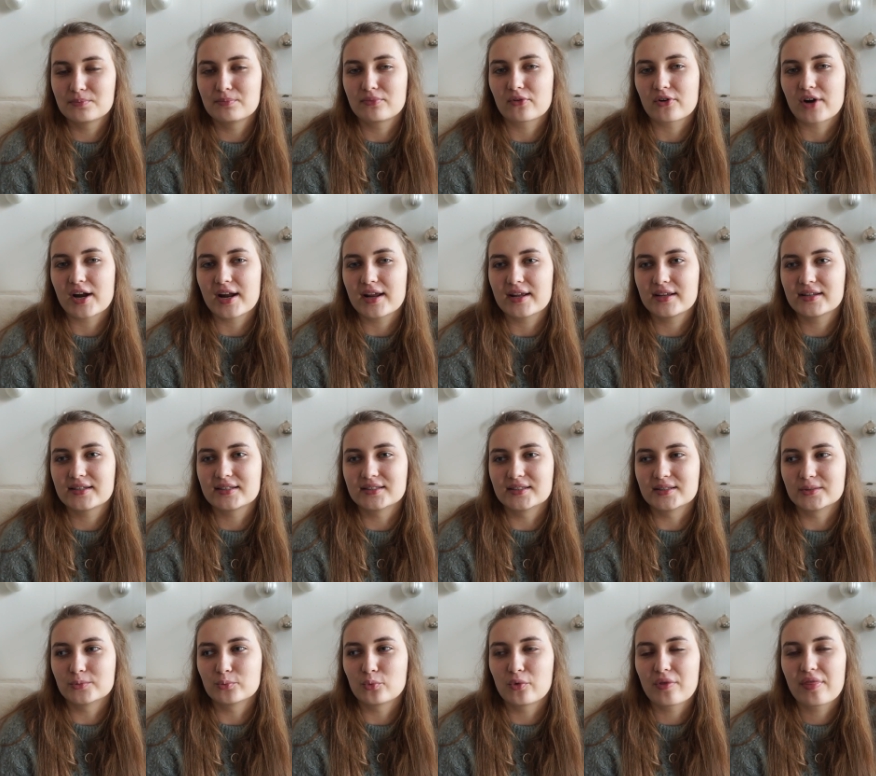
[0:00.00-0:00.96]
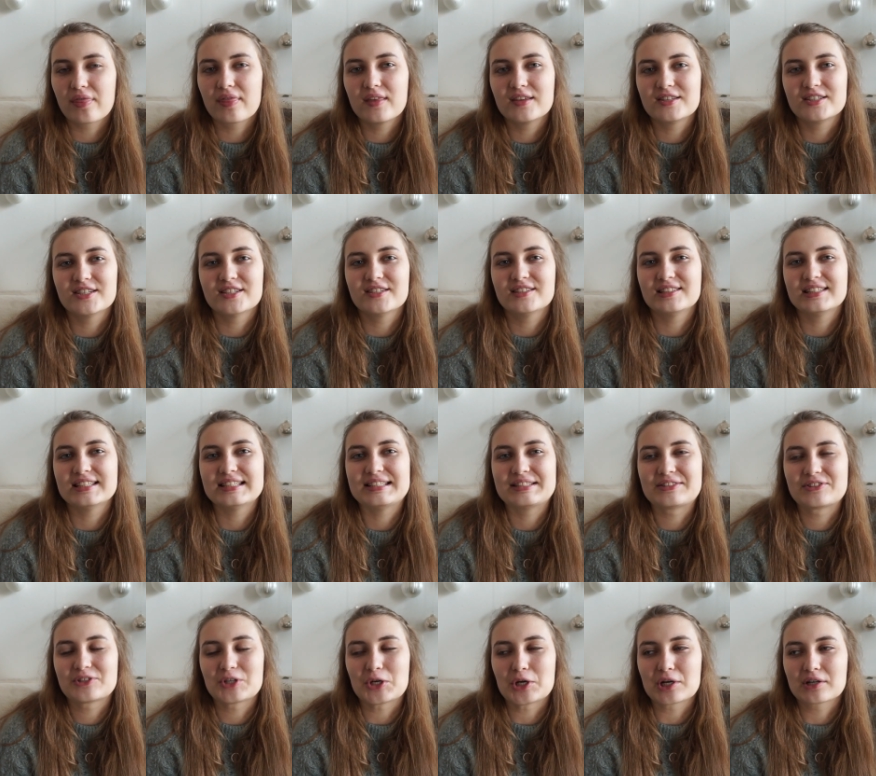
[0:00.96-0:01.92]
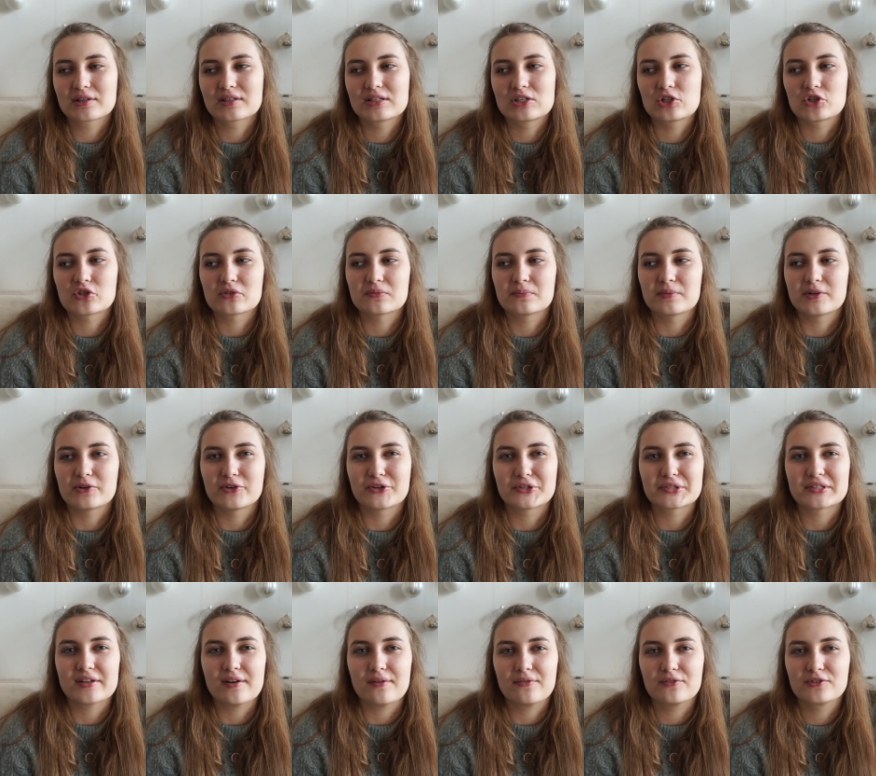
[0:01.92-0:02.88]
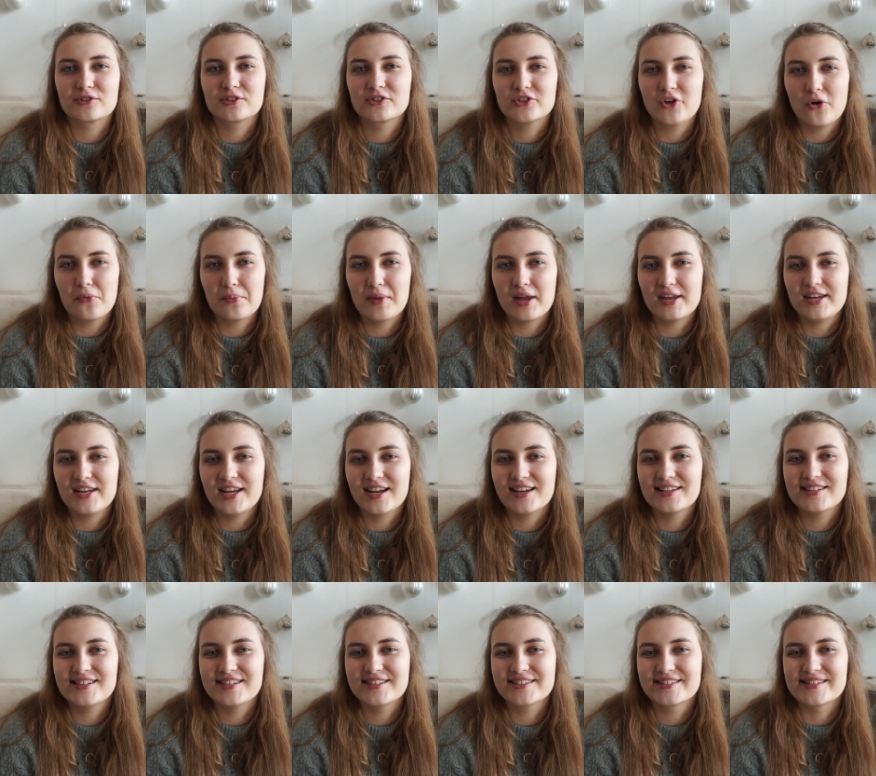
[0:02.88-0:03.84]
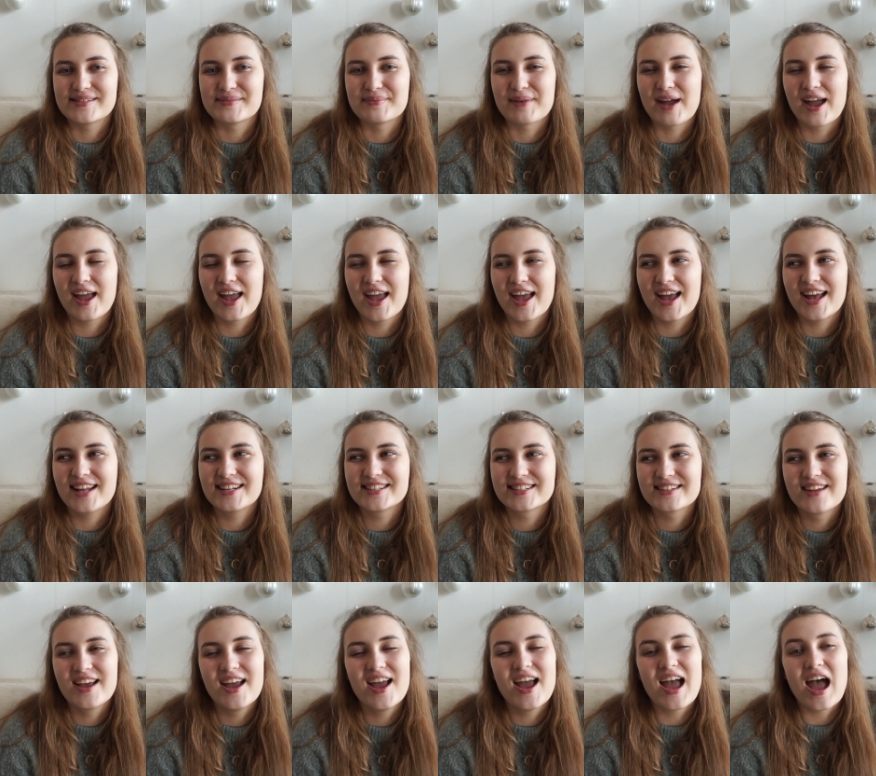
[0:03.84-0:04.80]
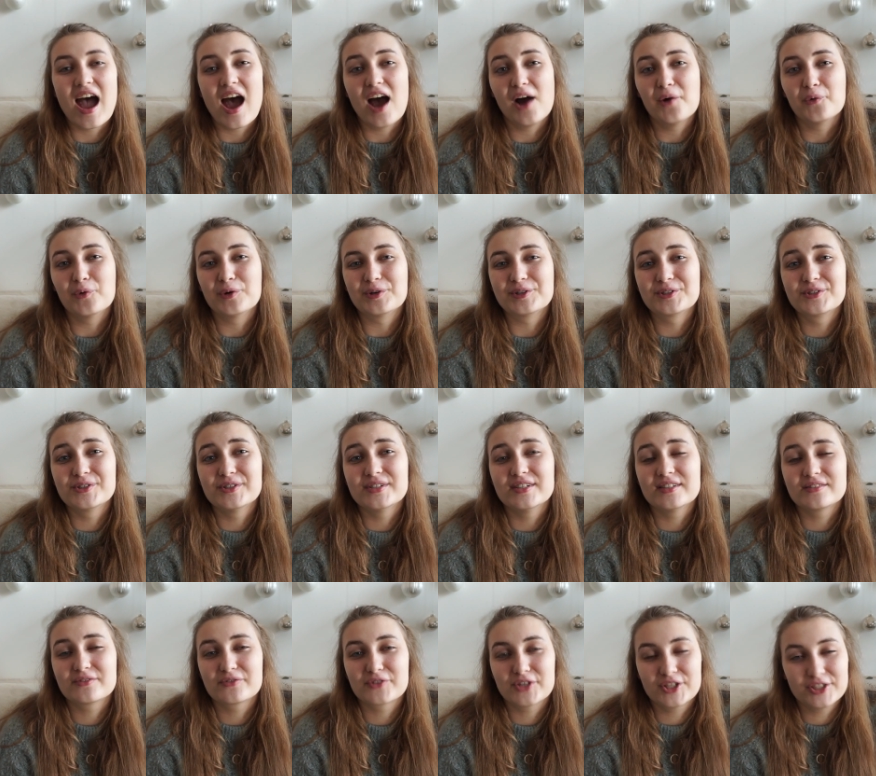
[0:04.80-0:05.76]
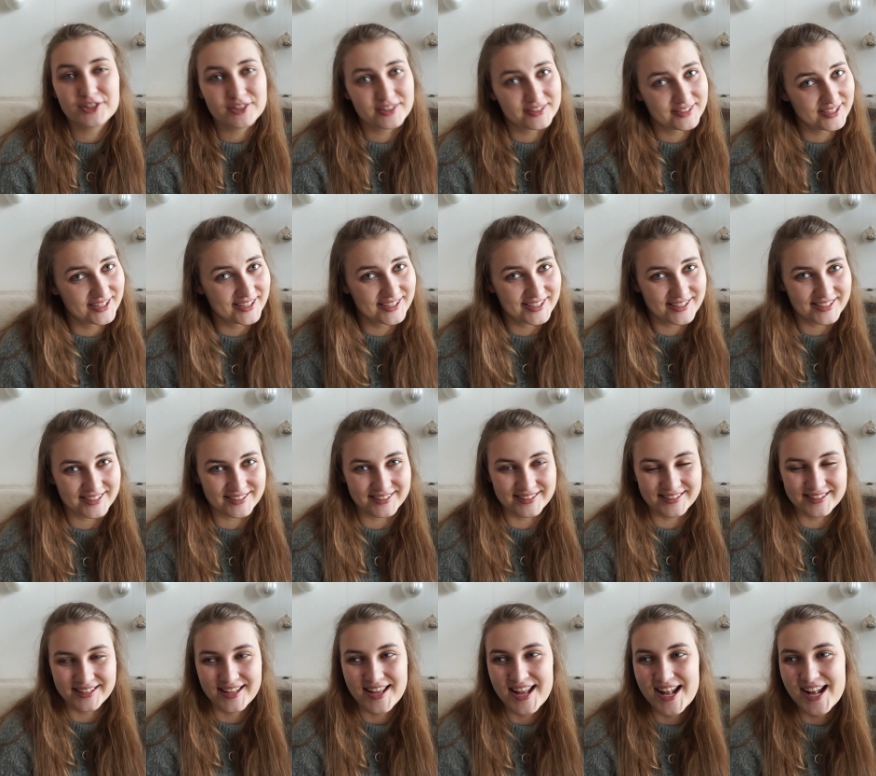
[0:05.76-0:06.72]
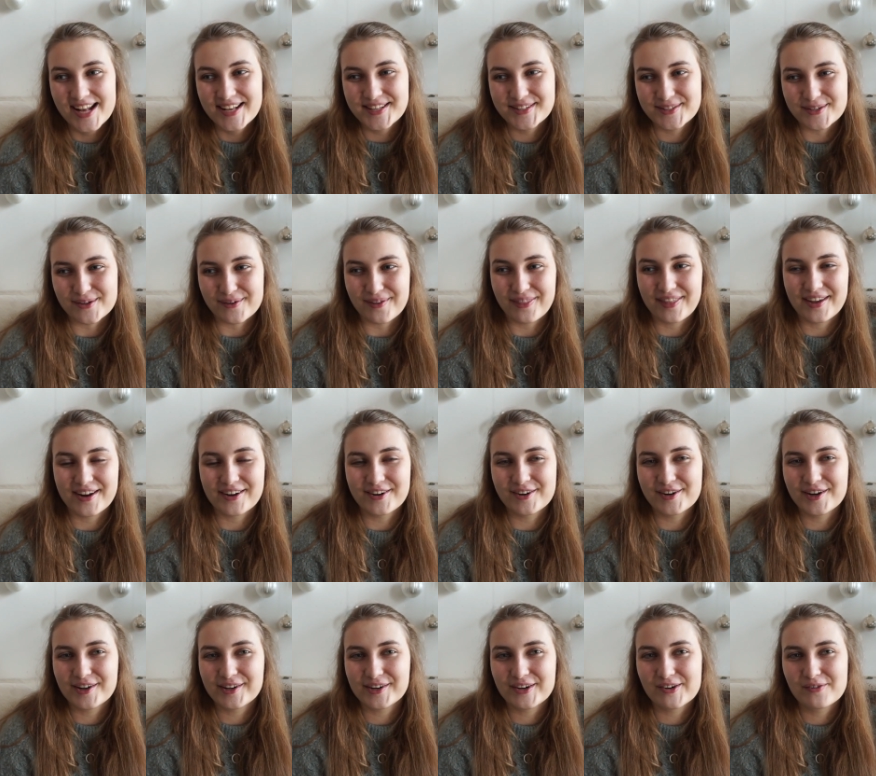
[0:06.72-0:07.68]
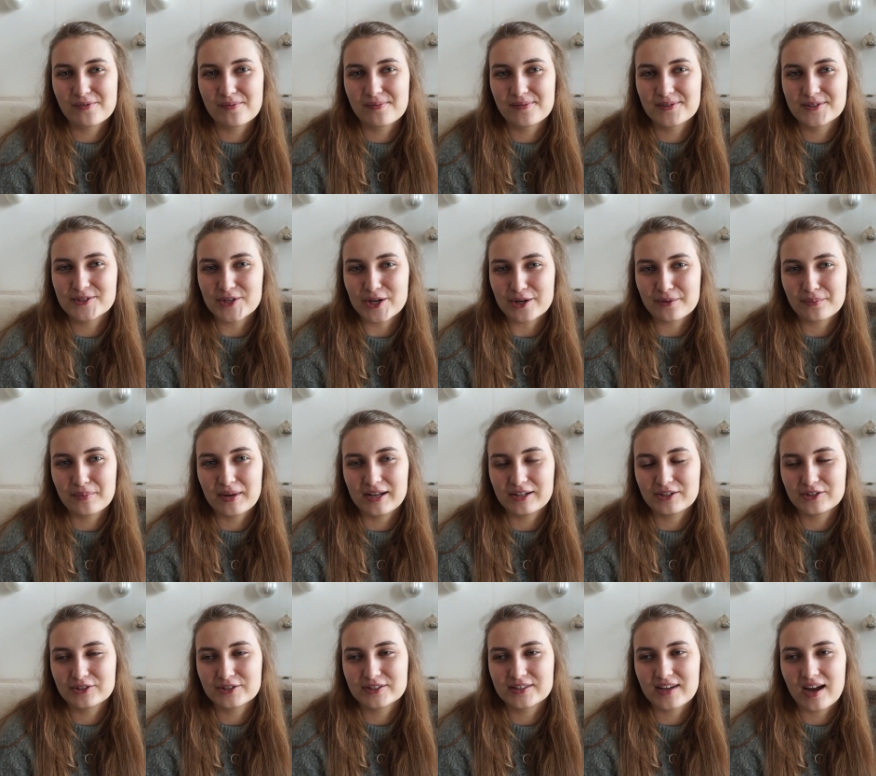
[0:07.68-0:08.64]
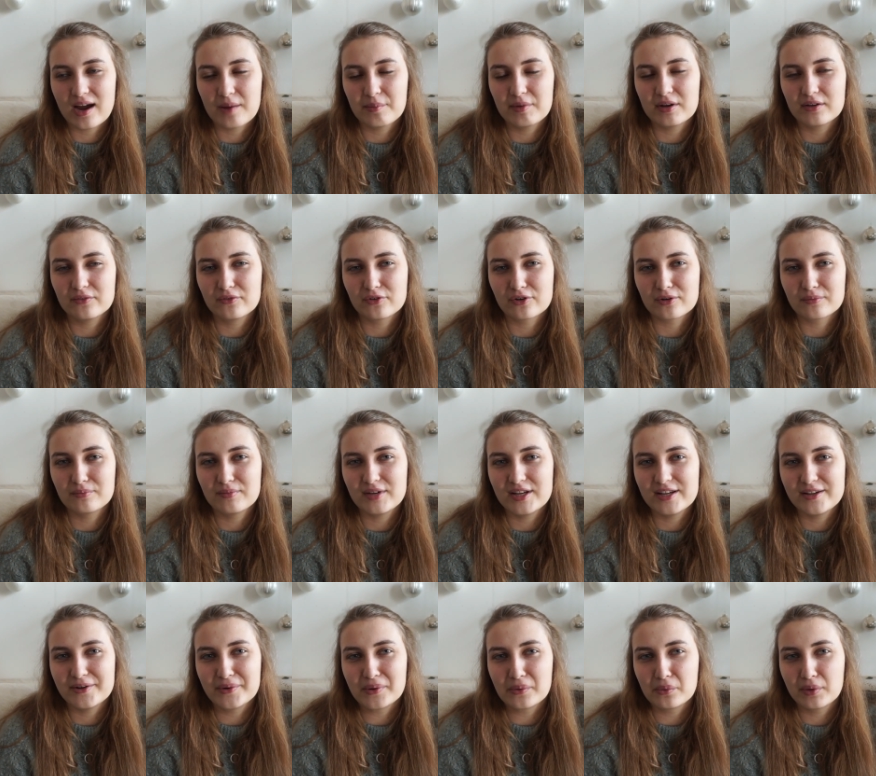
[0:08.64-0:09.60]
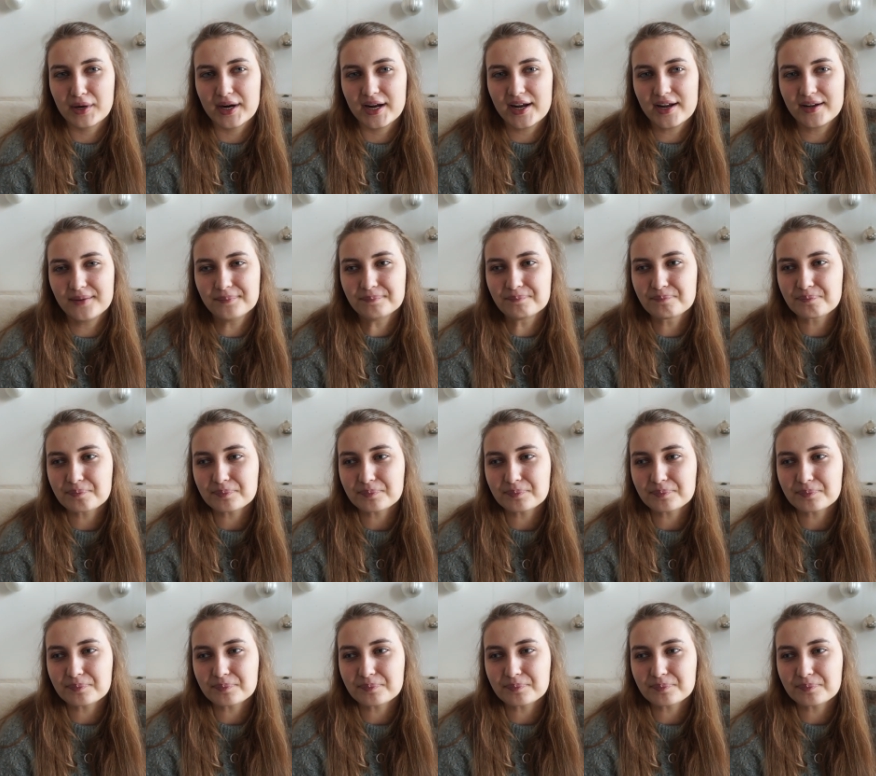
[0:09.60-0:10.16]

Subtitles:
break with knitting these socks, just because I have so many ideas in my head I want to knit first. So there are a lot of sock patterns coming from me your way.